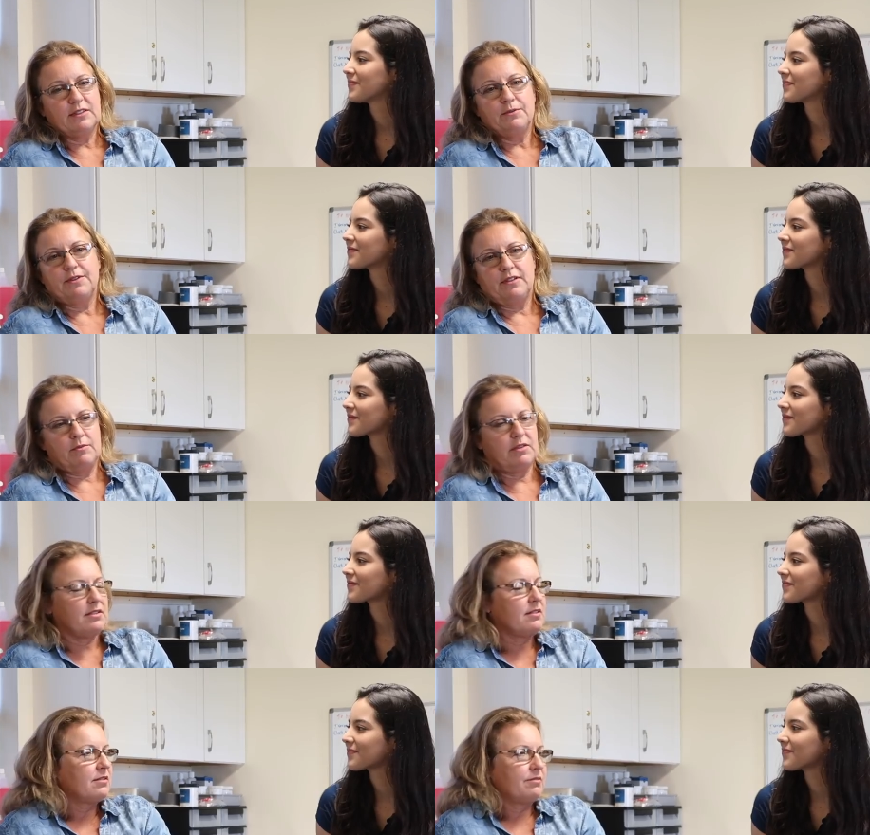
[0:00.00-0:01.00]
Speaker 1: stuff with them,
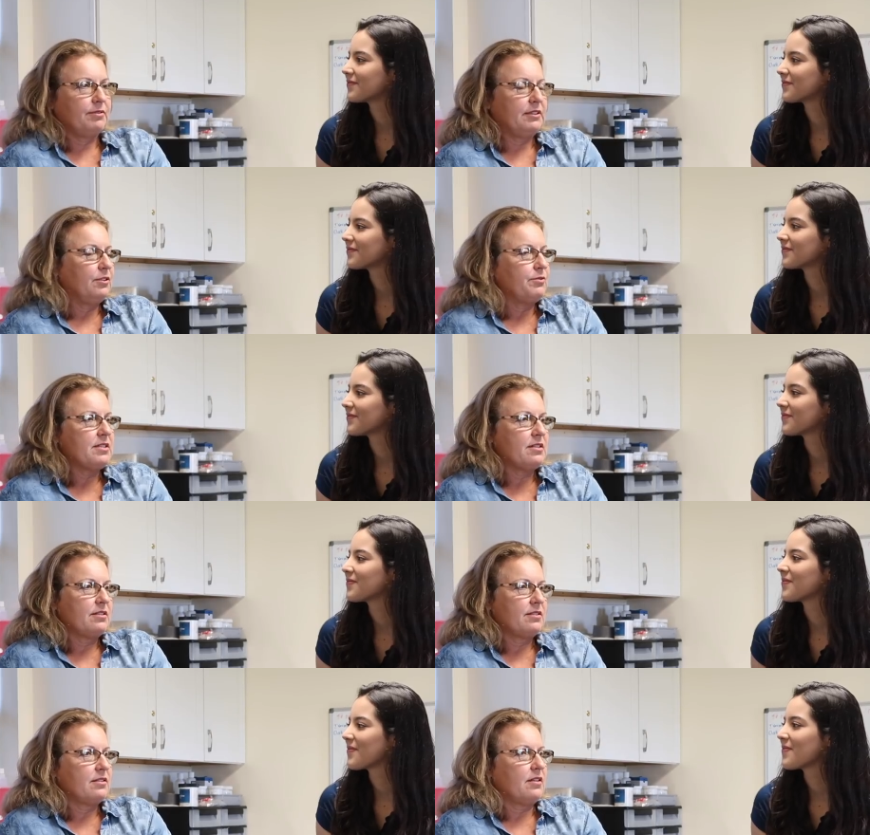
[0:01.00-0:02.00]
there's really no
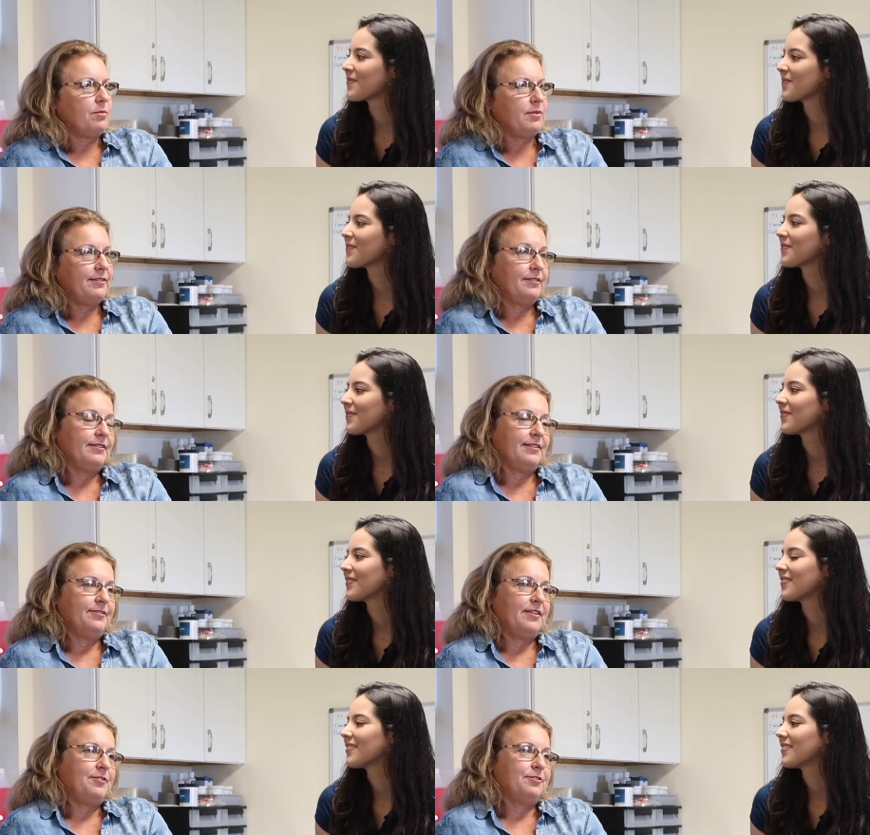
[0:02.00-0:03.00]
reason to stop. I
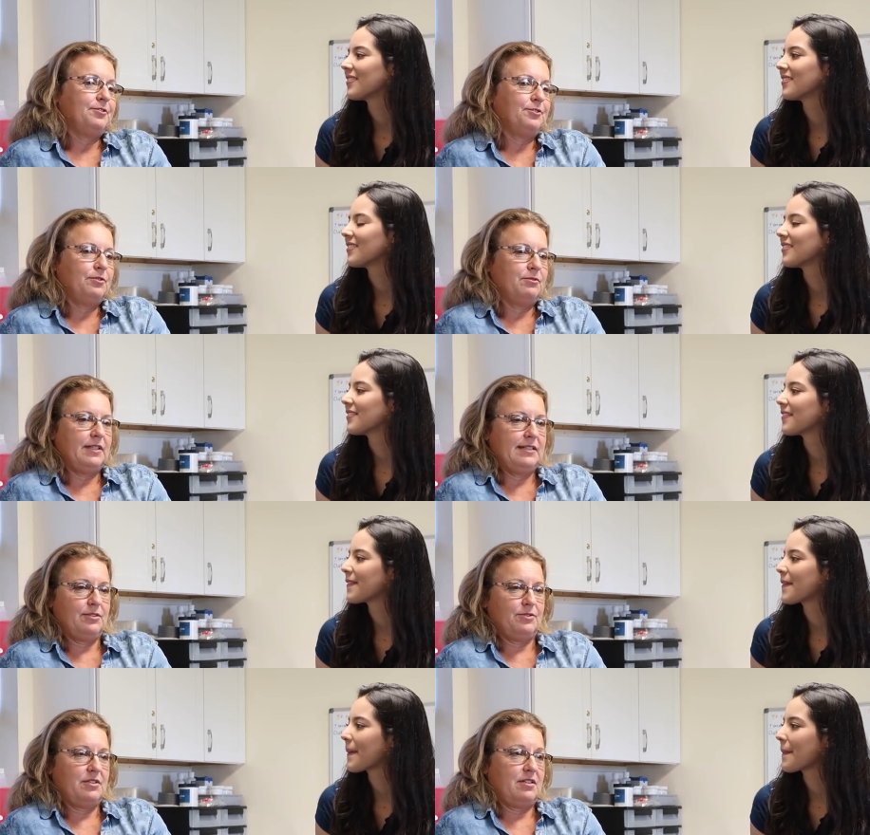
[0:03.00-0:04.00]
even have a few
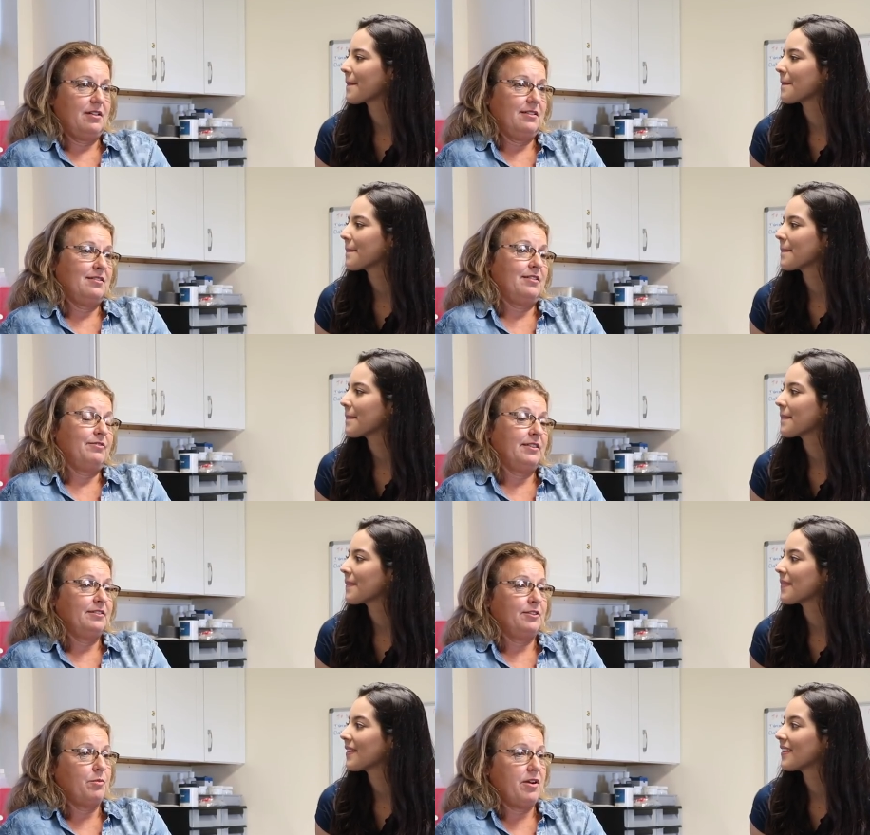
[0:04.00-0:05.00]
racehorse clients that
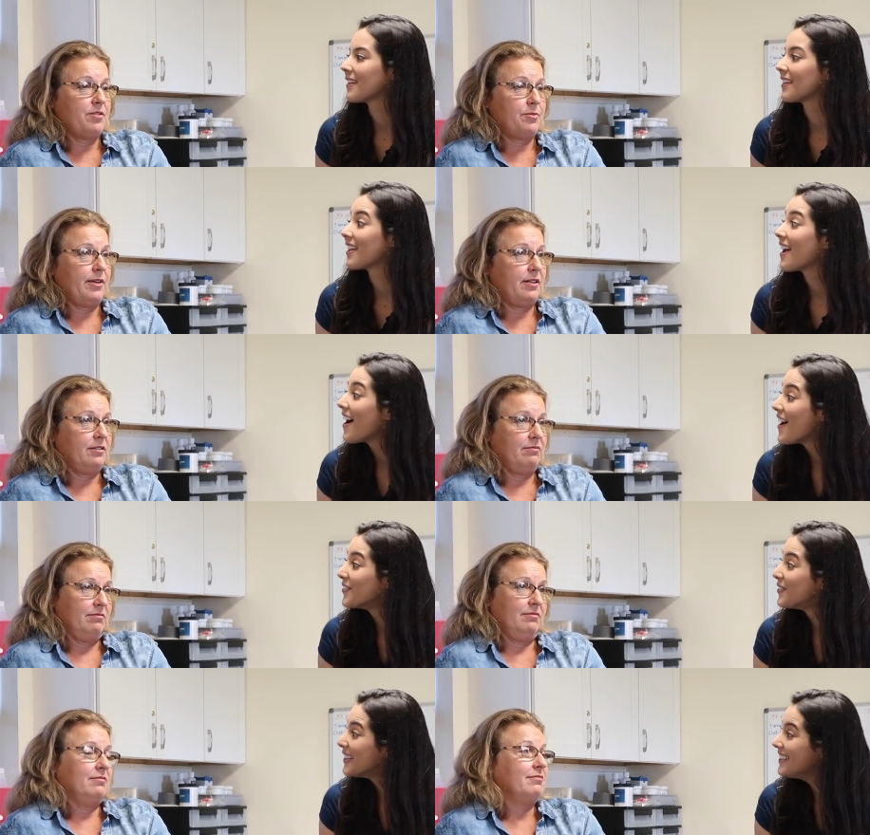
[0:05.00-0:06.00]
race their mares pregnant.
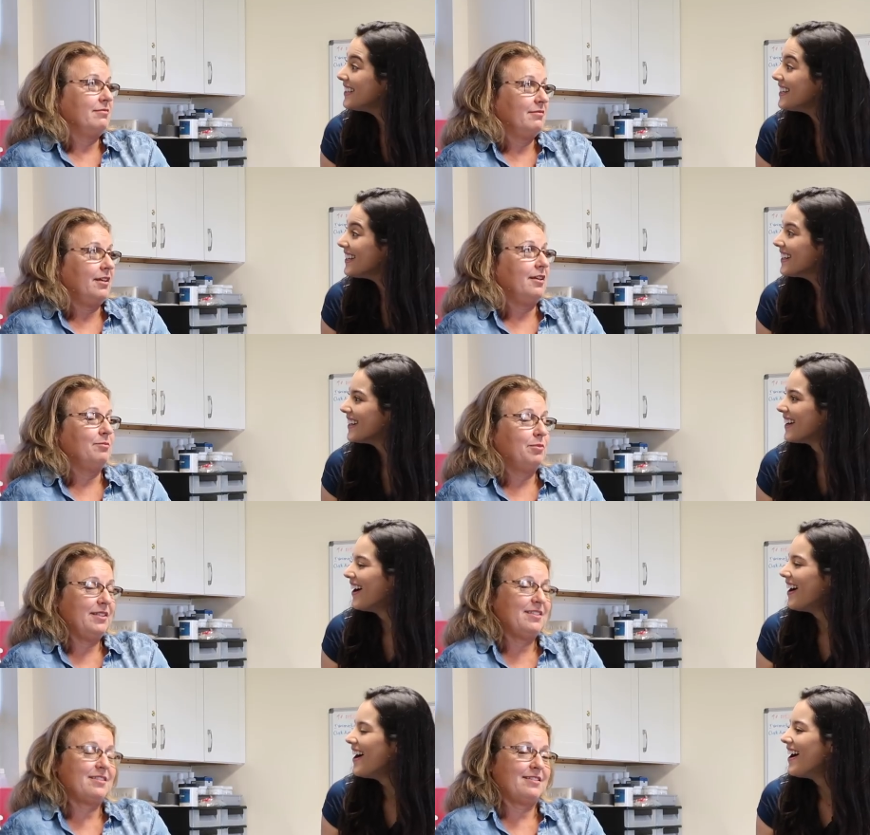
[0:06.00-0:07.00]
Speaker 2: Really? Yeah,
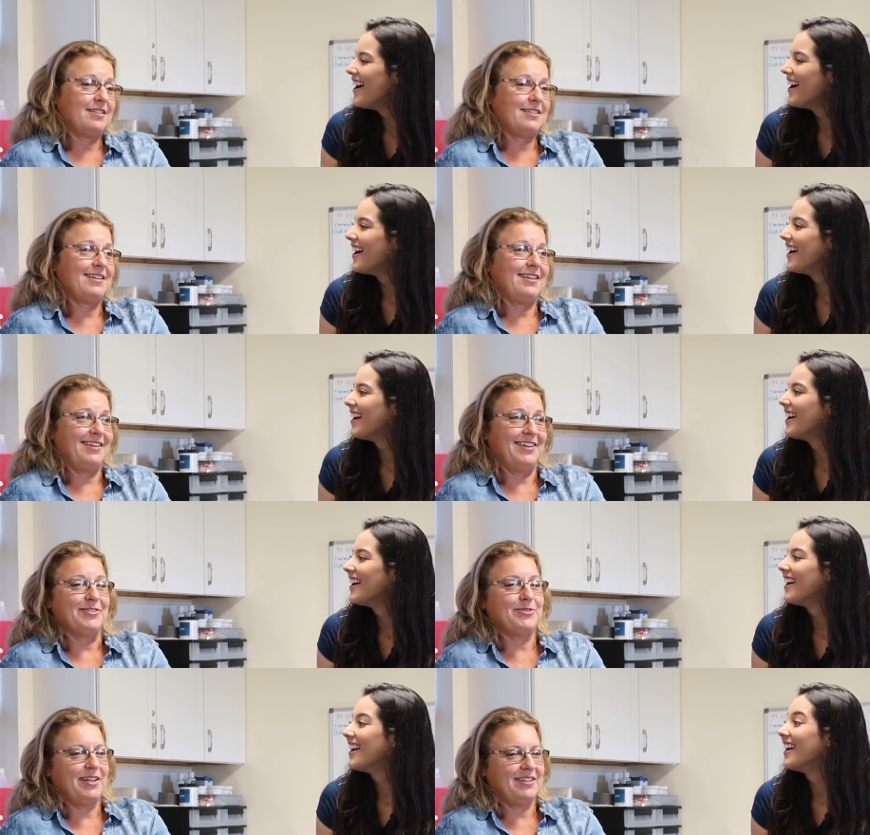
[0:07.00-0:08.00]
Speaker 1: but it's, it's getting
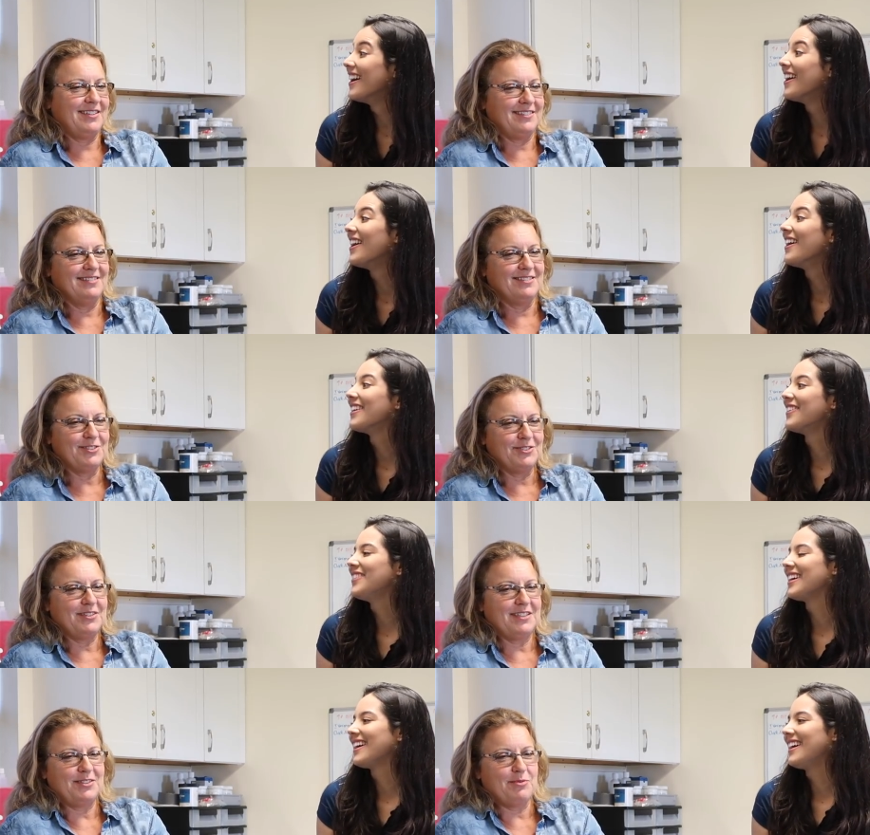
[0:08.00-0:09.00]
kind of rare. Oh
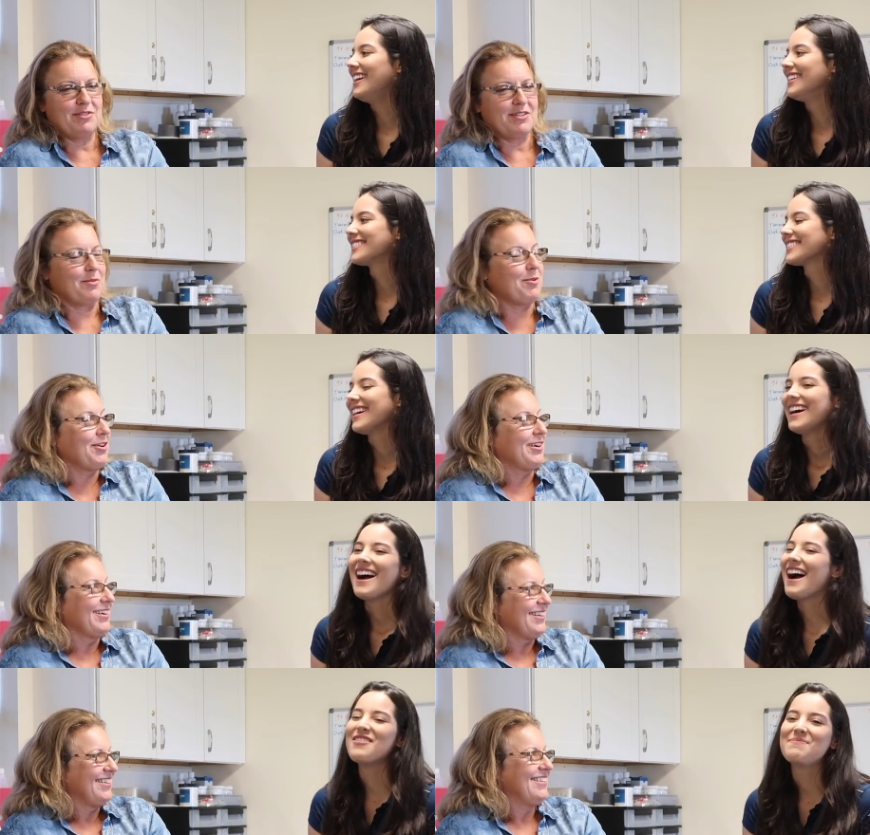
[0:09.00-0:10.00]
Speaker 2: my gosh!
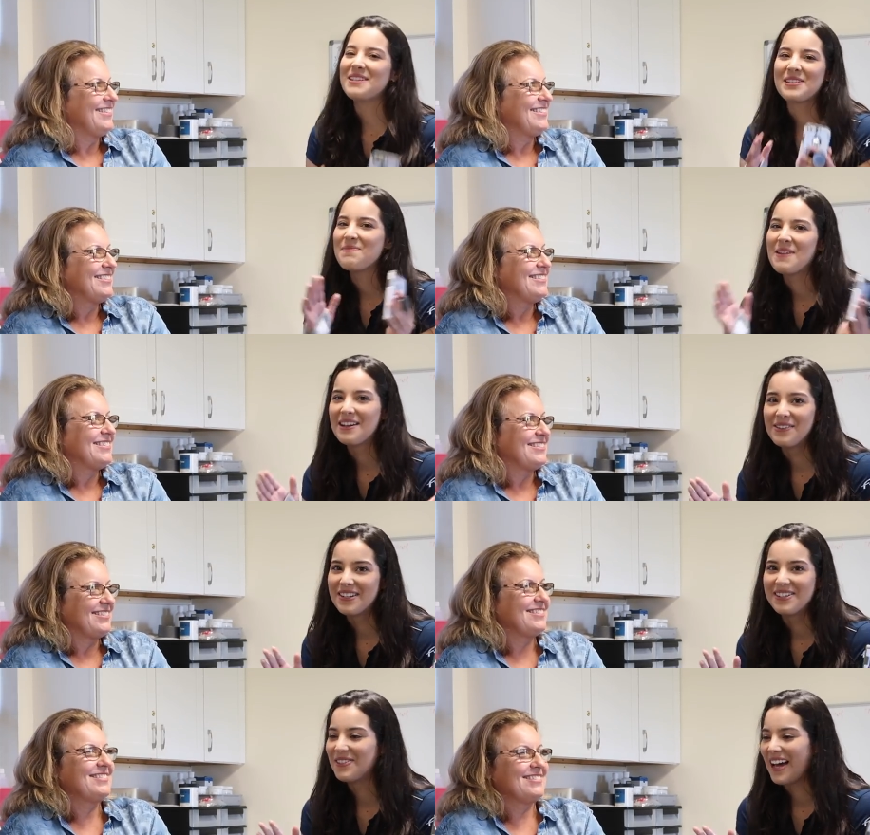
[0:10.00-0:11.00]
I would be too
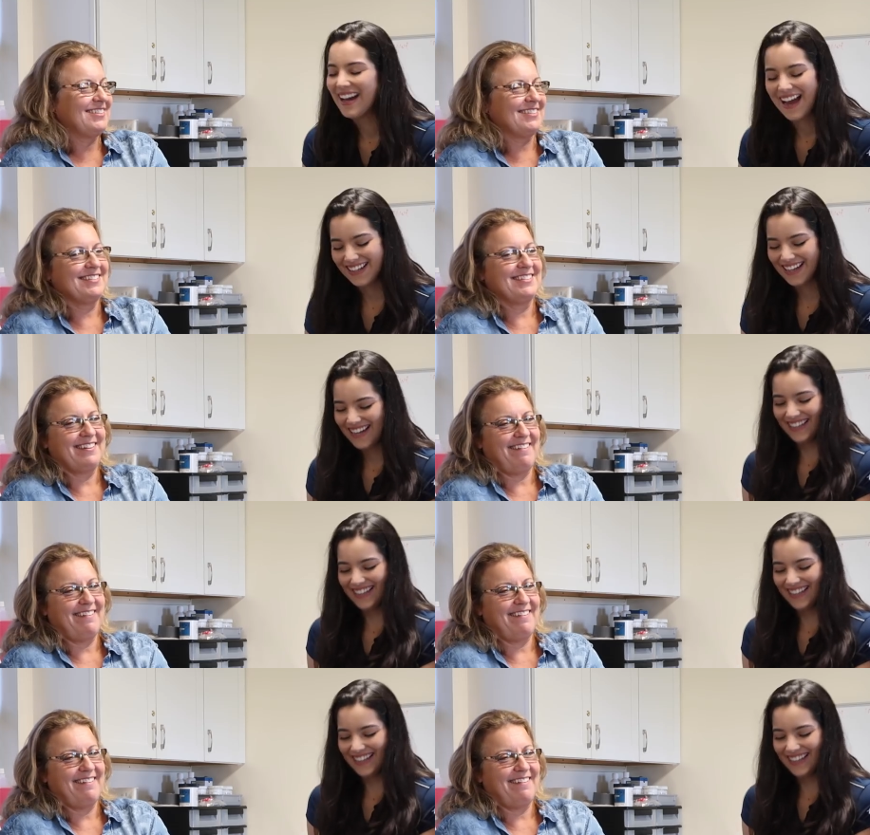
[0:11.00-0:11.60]
paranoid to do that. I